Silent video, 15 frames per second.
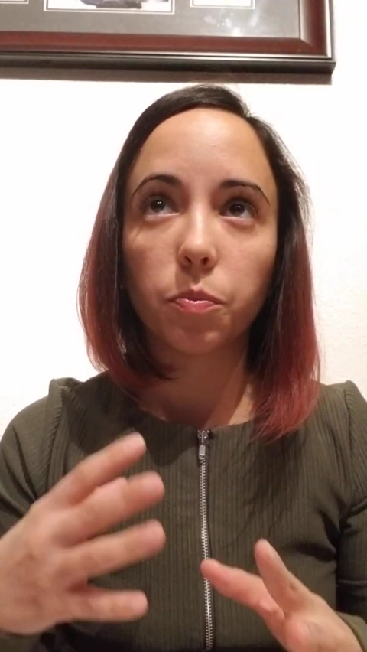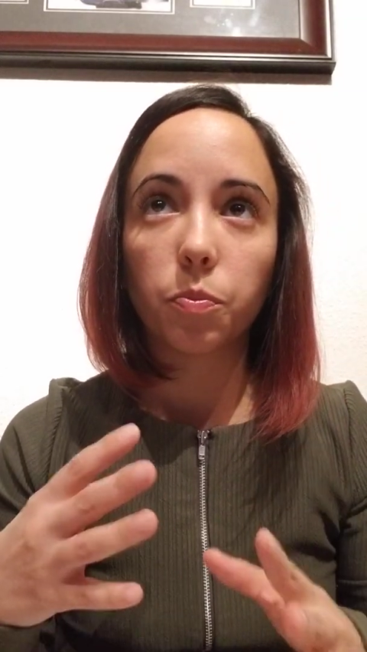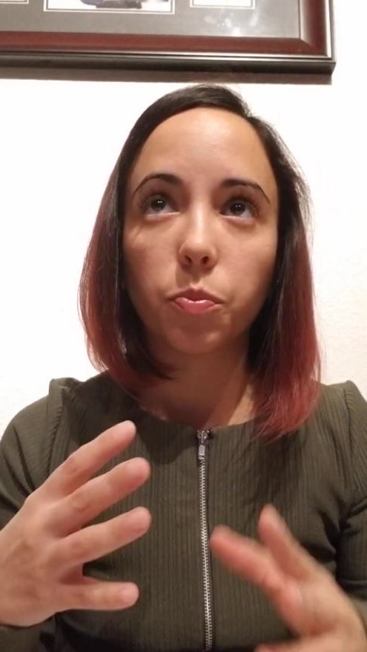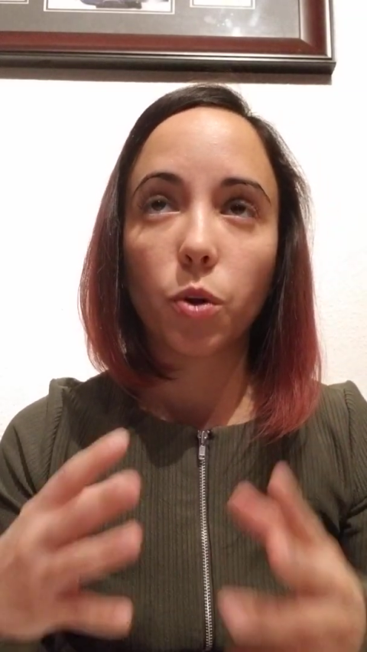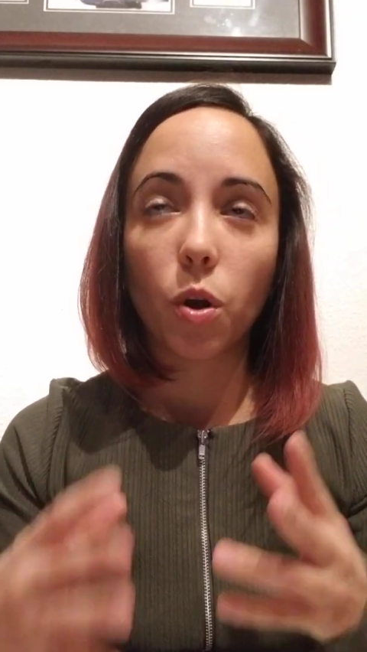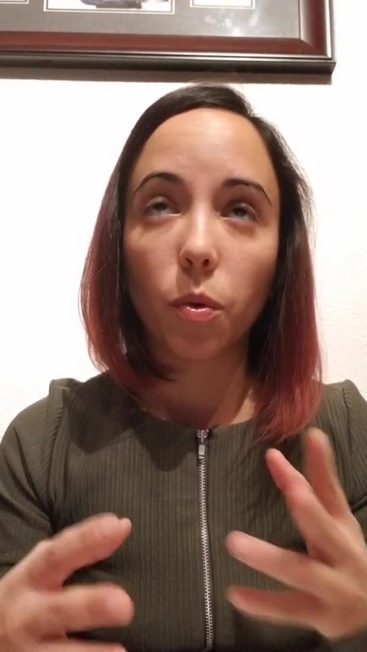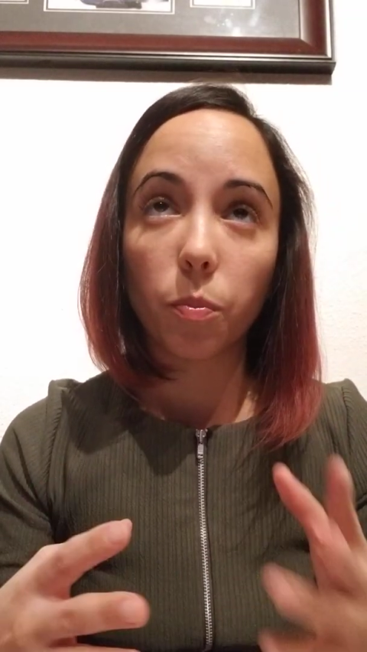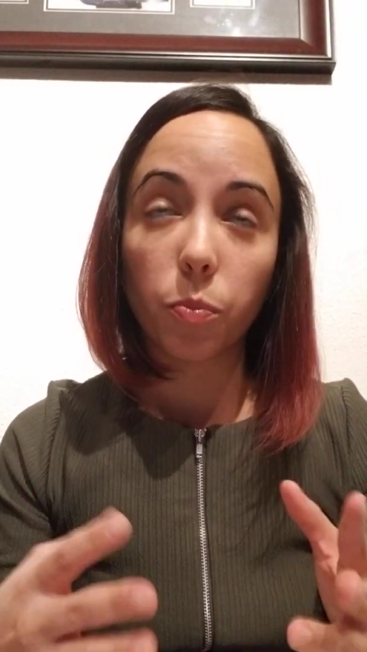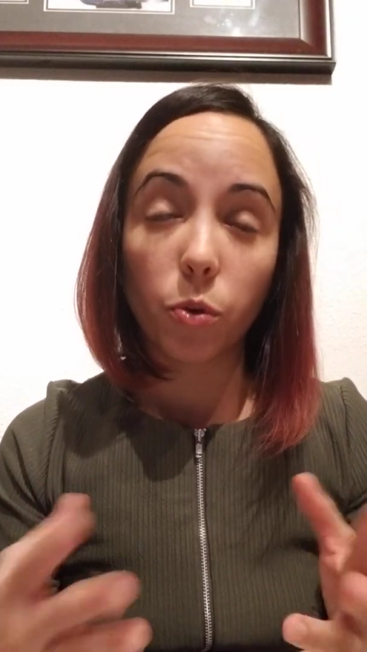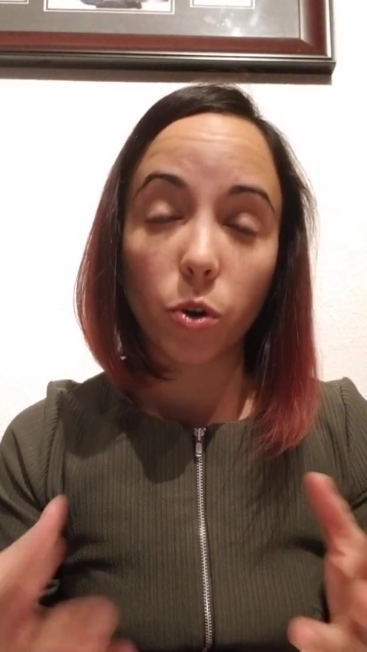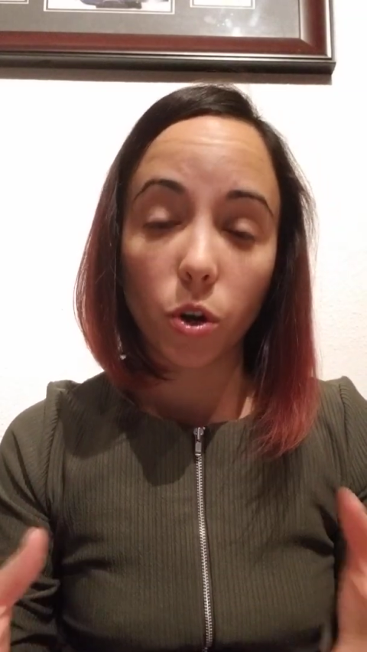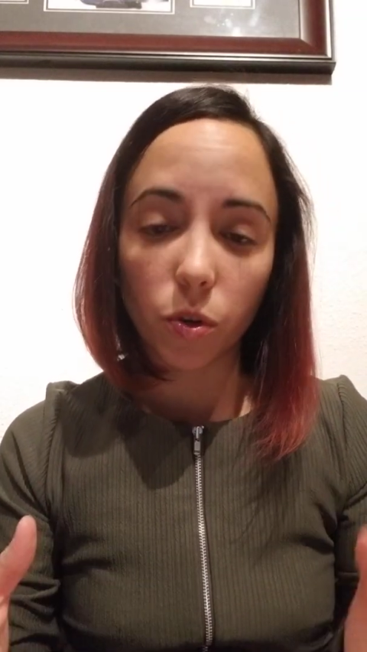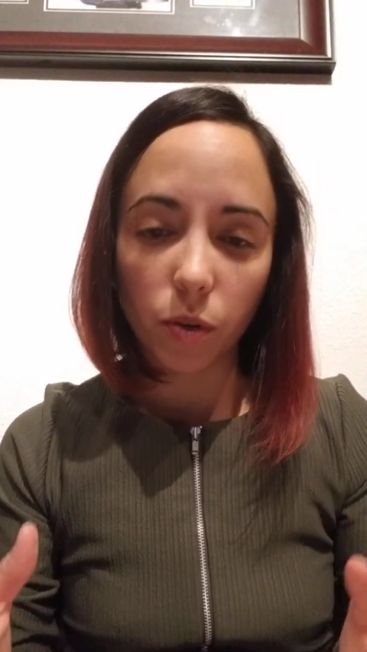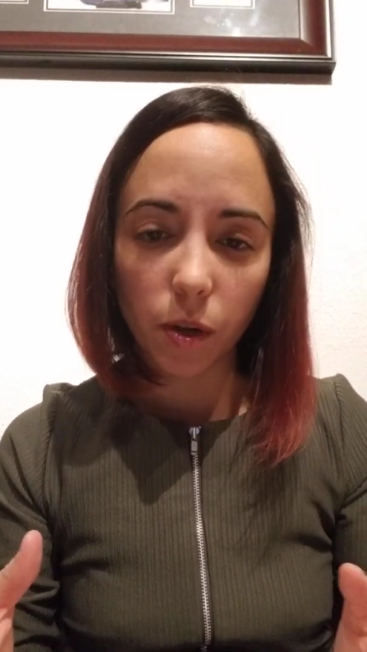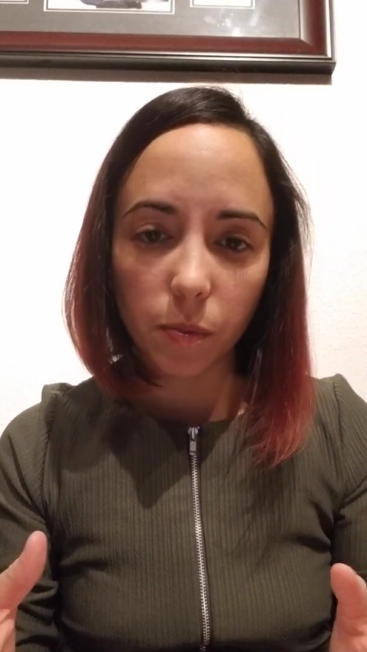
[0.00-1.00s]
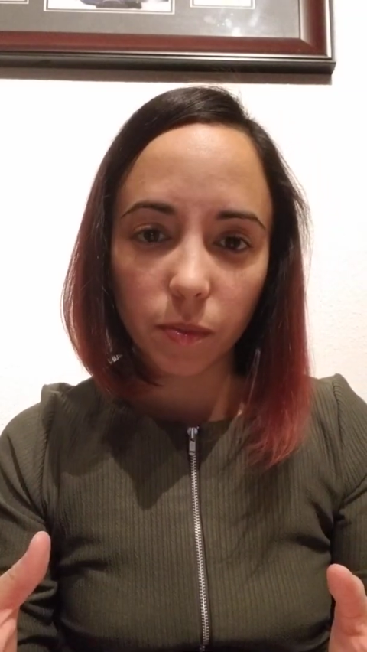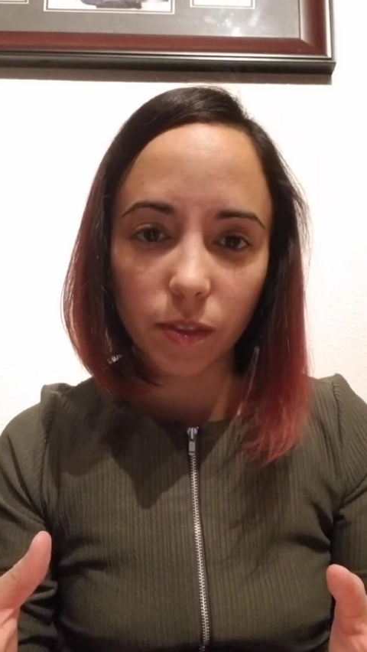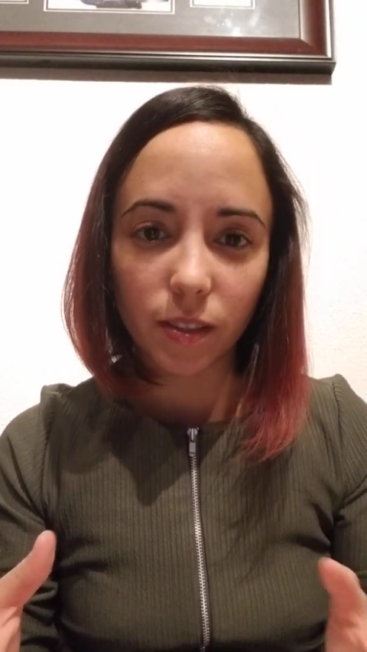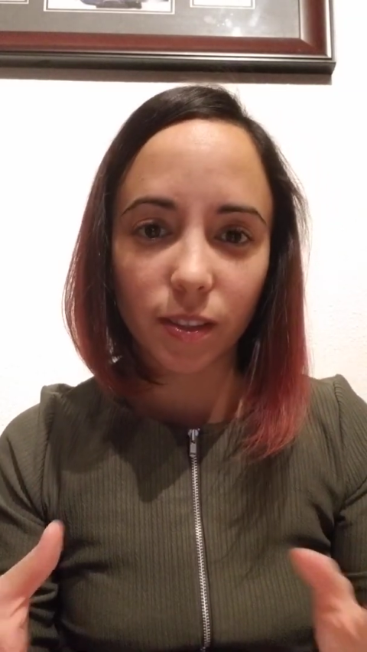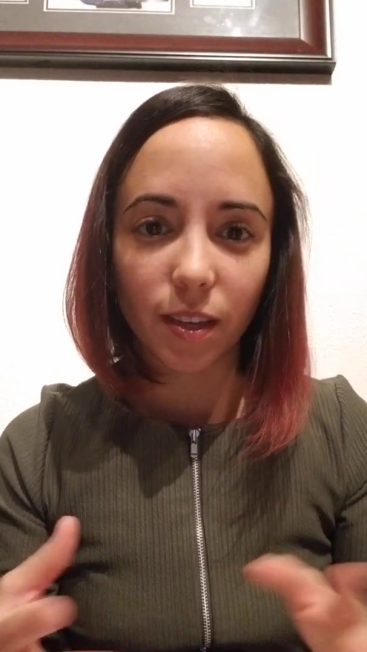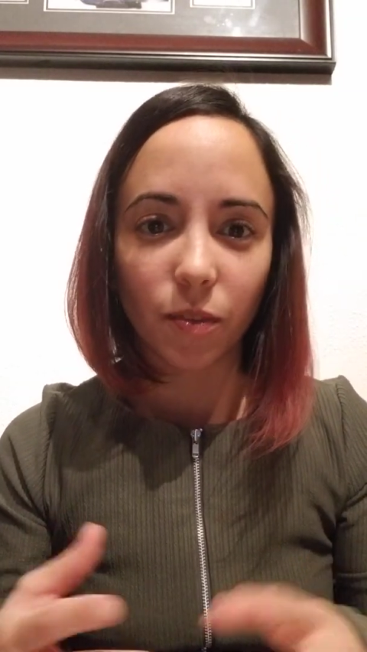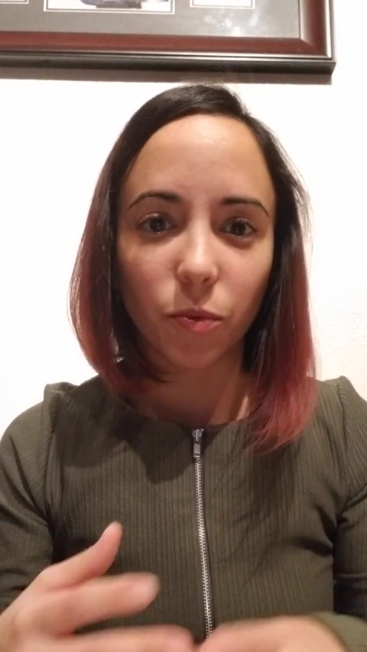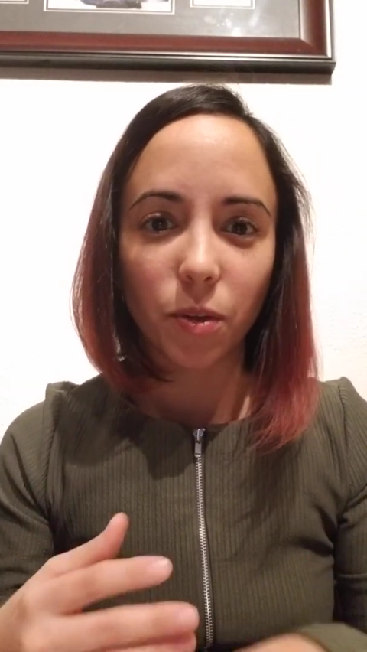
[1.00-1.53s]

programs that